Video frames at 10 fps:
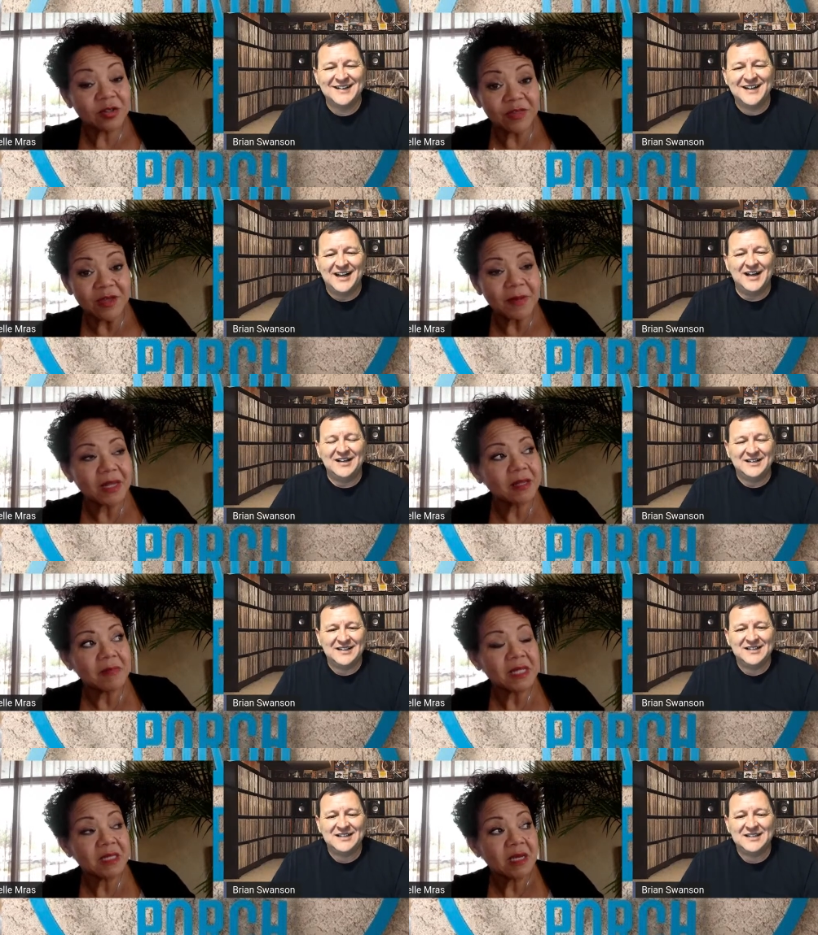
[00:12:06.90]
Speaker 1: so you think about
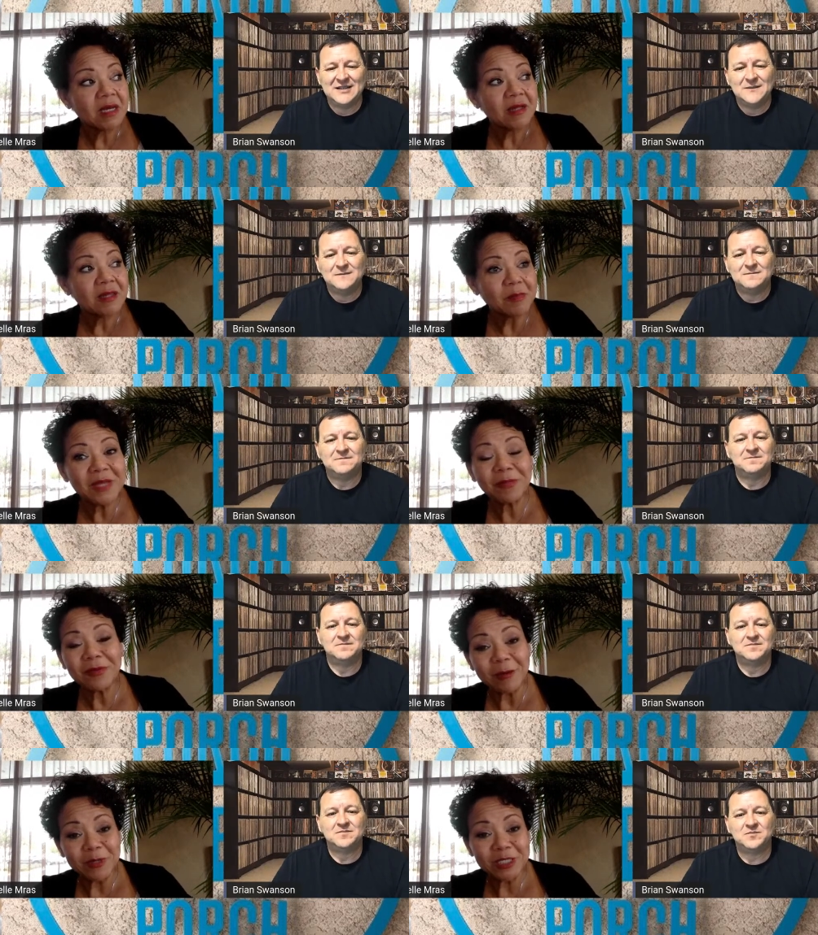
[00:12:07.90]
it. I mean, the
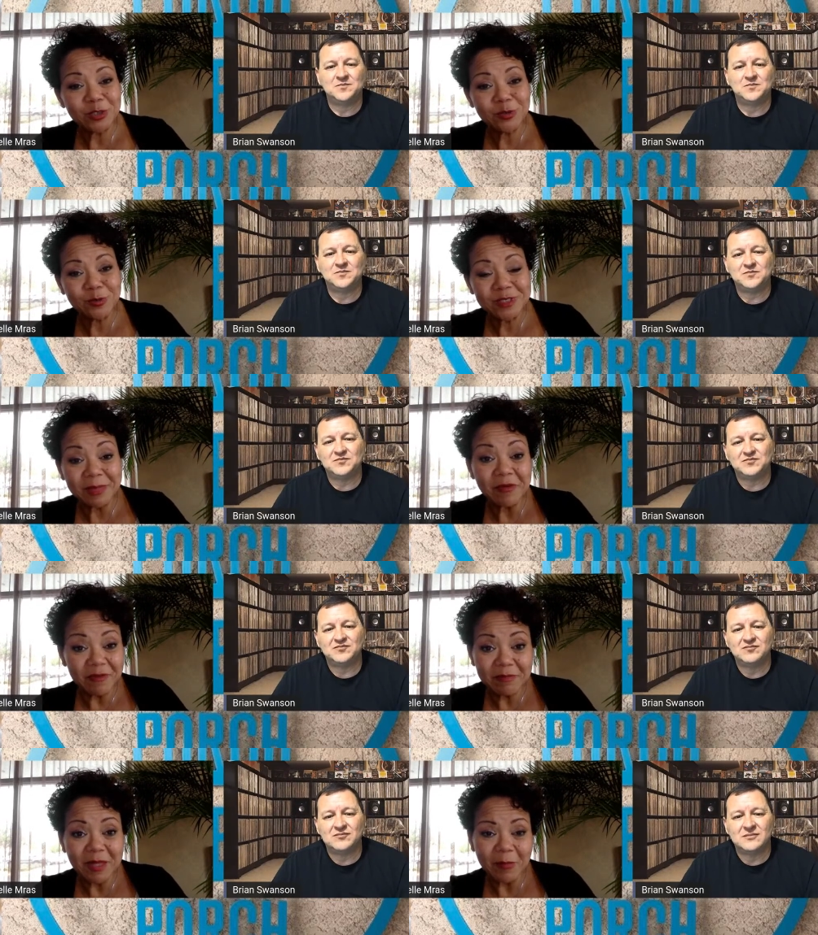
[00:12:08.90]
people that we do, some
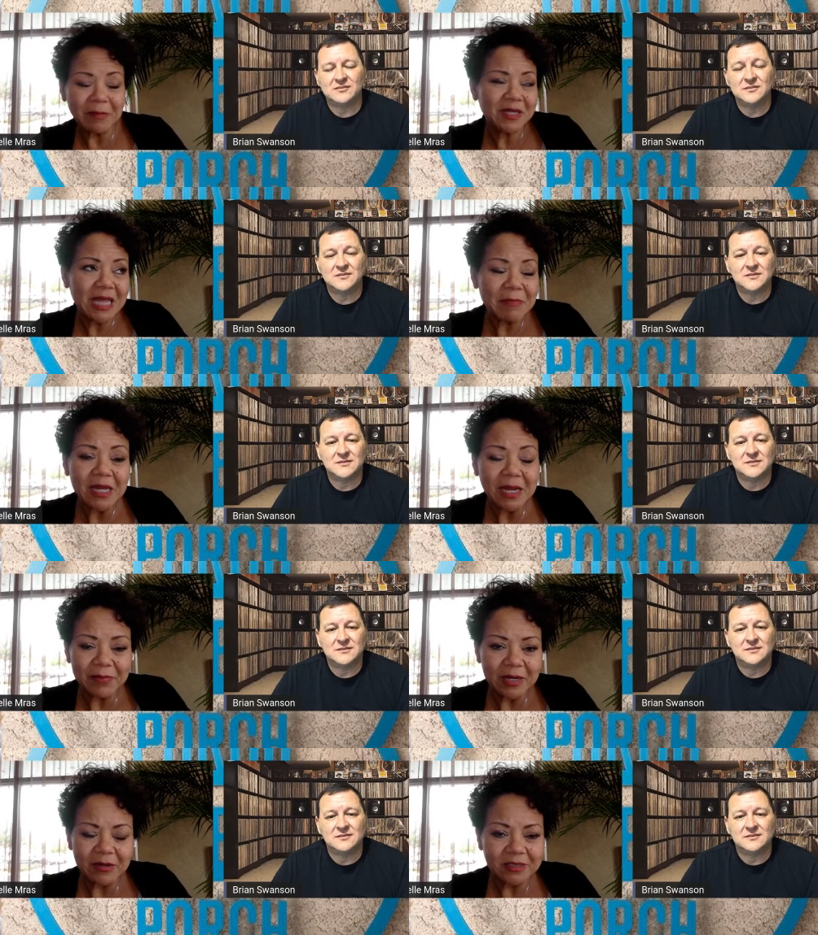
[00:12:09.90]
of them that I mean, they may
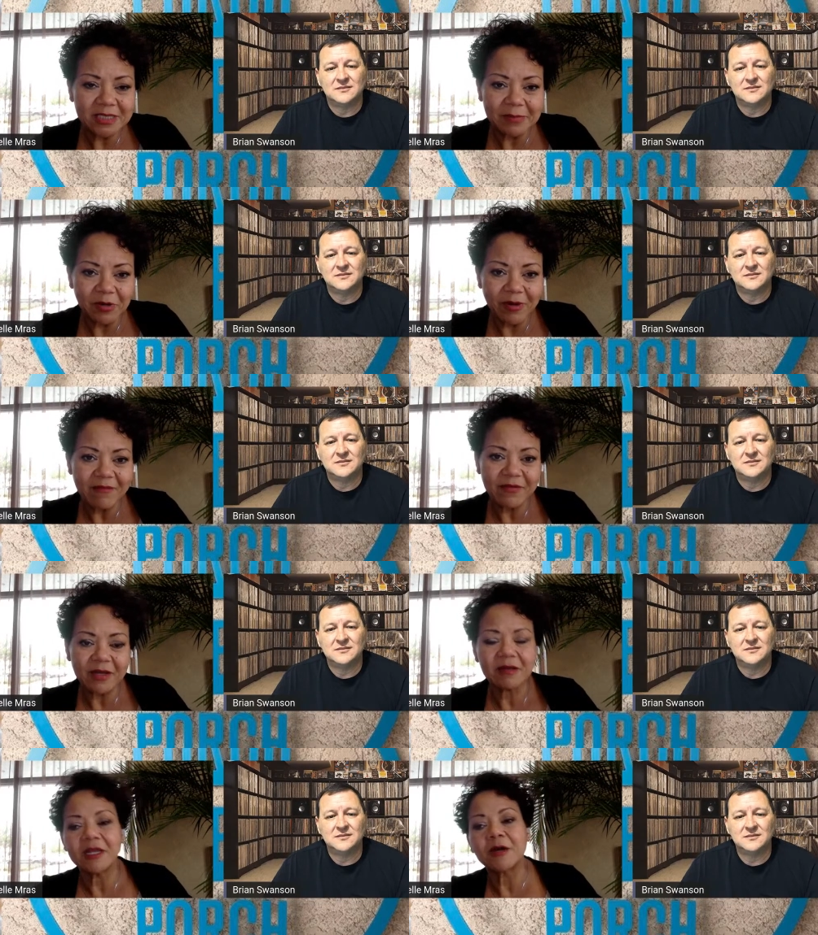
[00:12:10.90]
not be in our
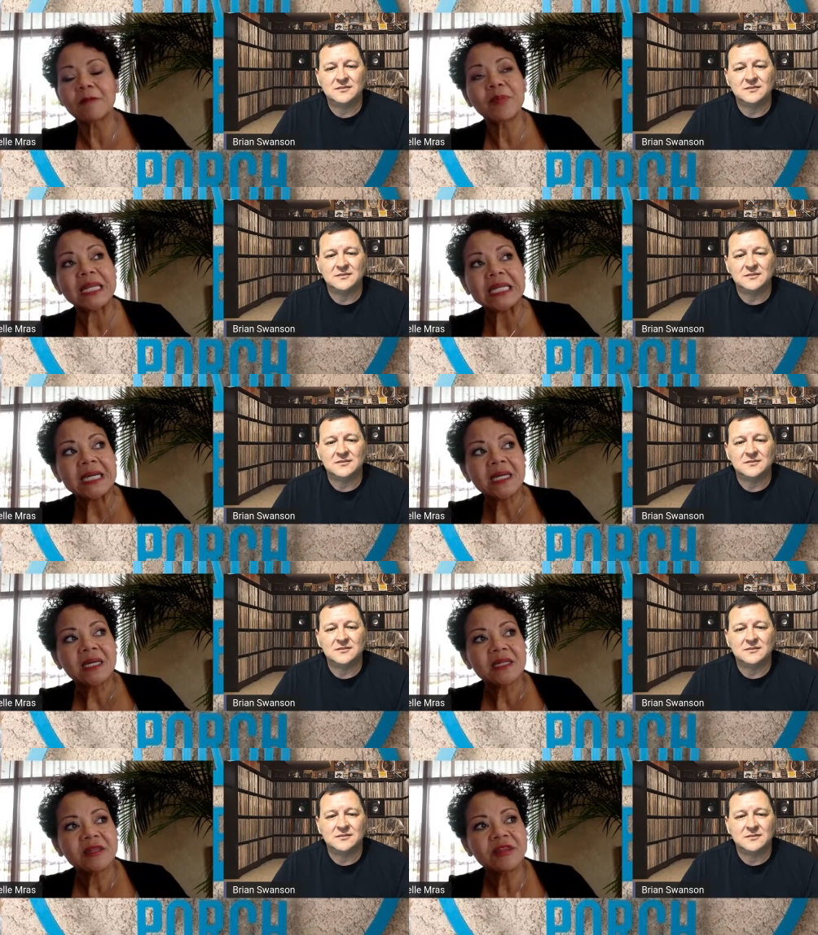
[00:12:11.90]
demographic, you know, but
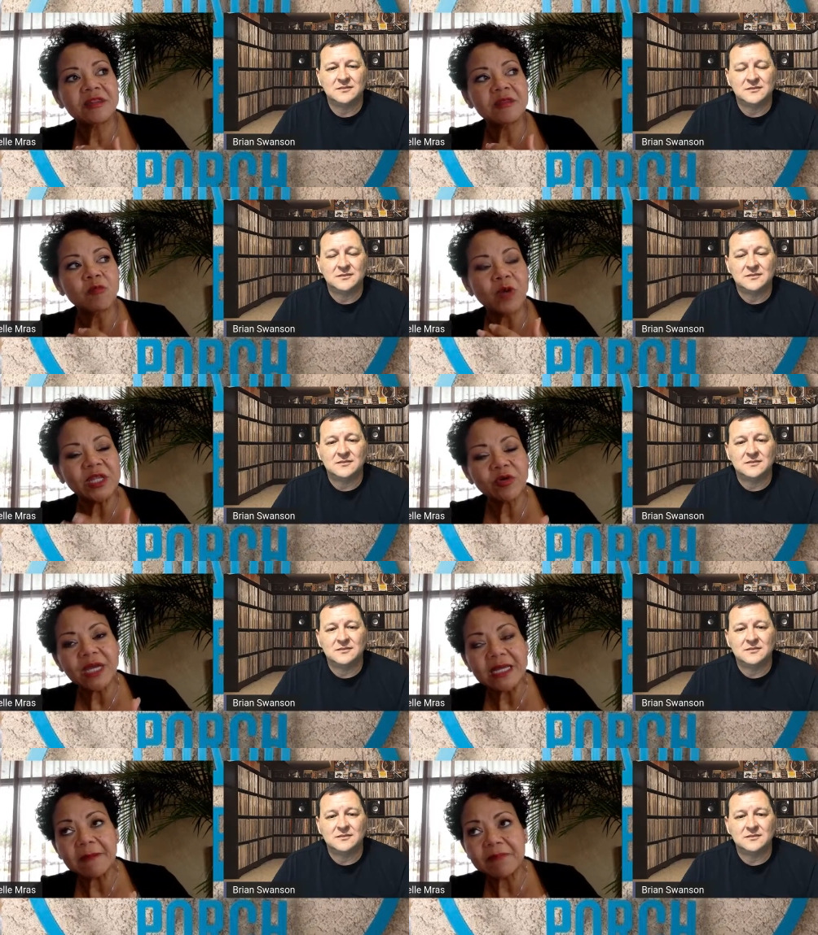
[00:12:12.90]
when
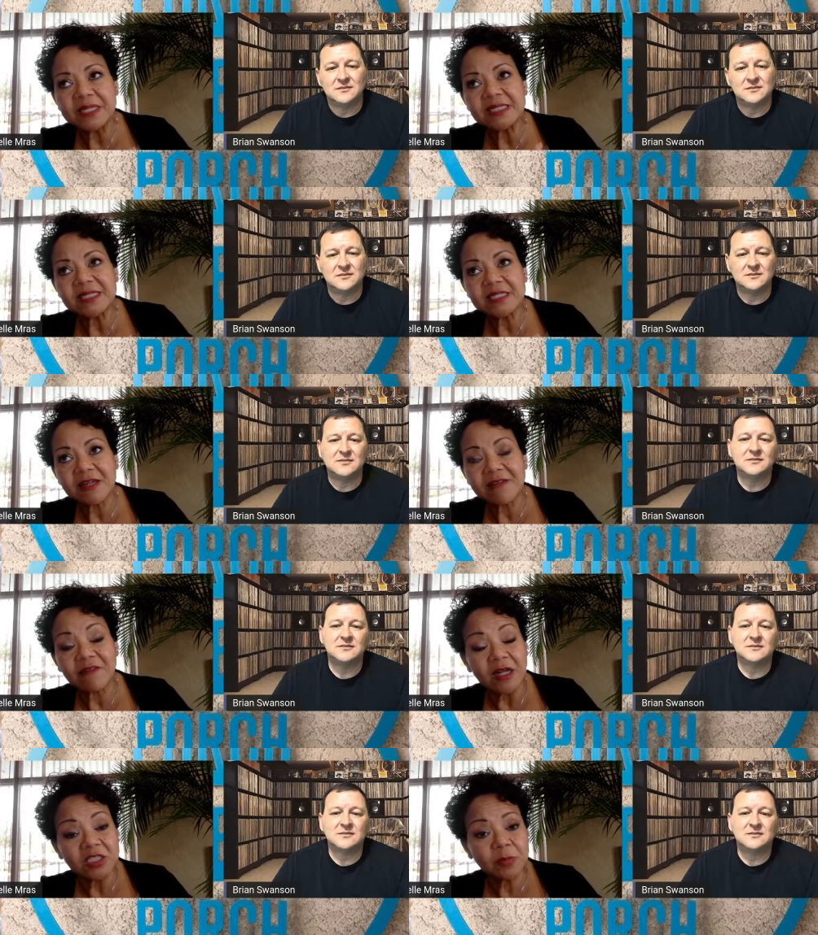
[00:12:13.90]
you're in a business
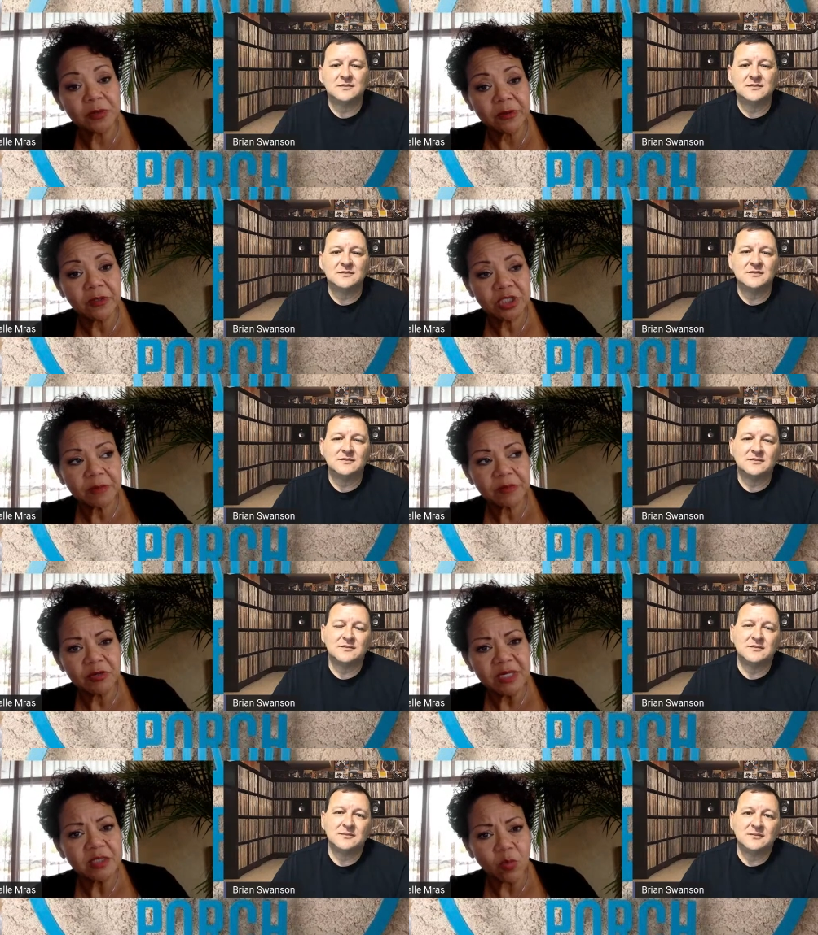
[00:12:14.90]
of entrepreneurship,
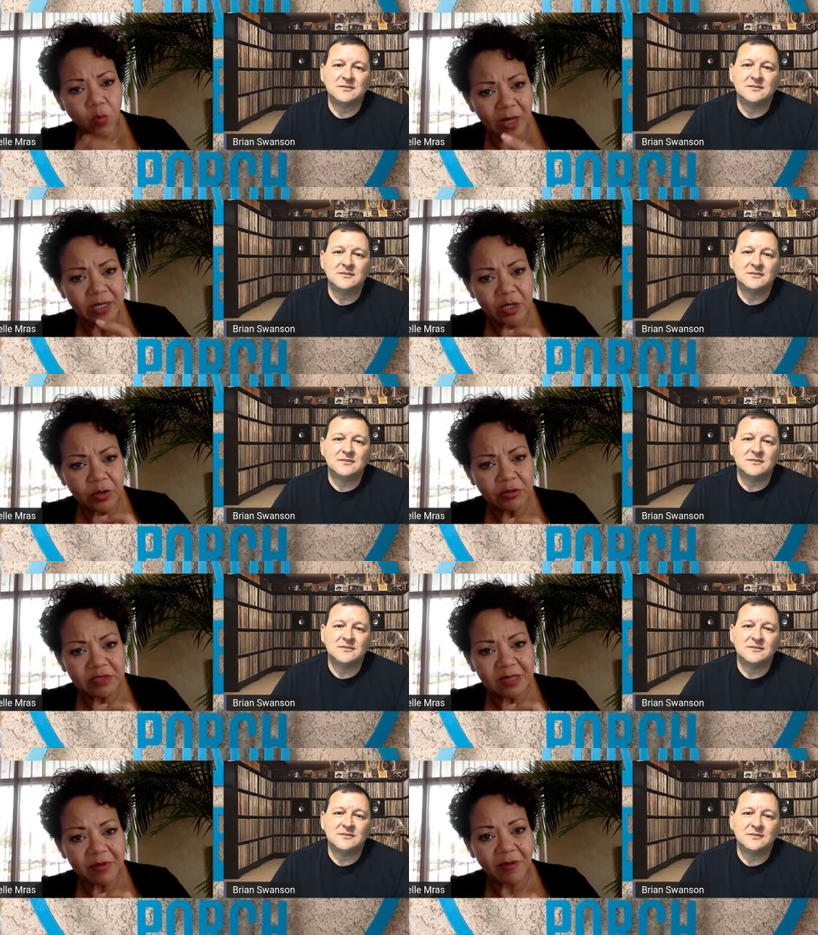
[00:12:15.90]
you need to one know
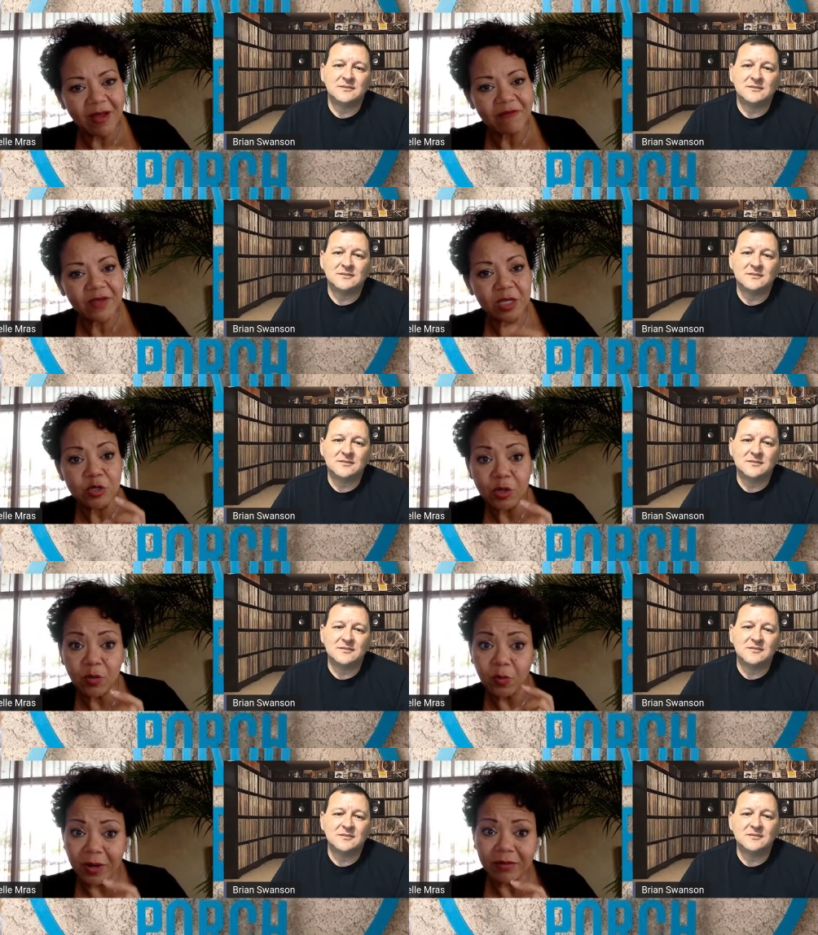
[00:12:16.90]
your demographic and
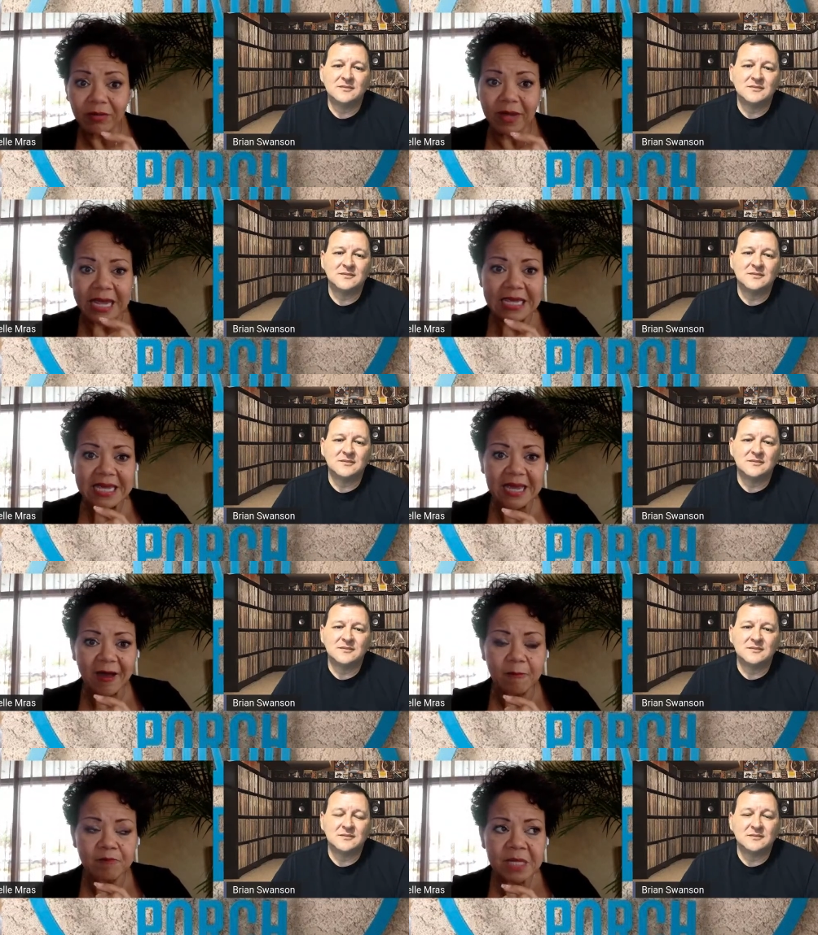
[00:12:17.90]
know where they're hanging
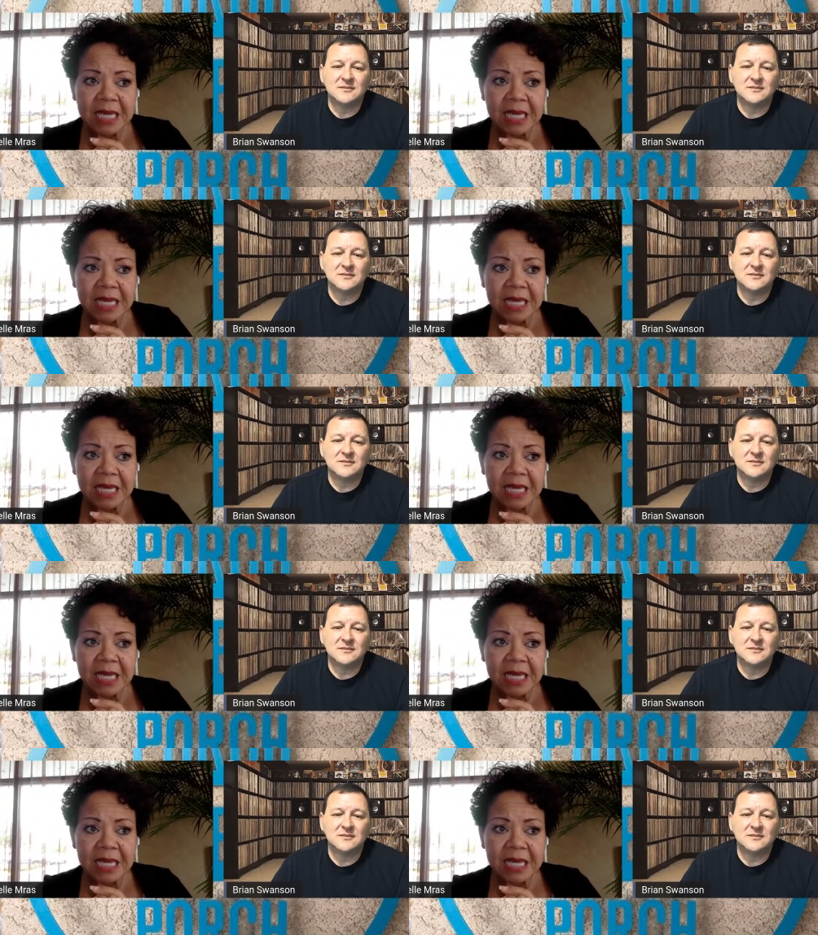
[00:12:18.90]
out.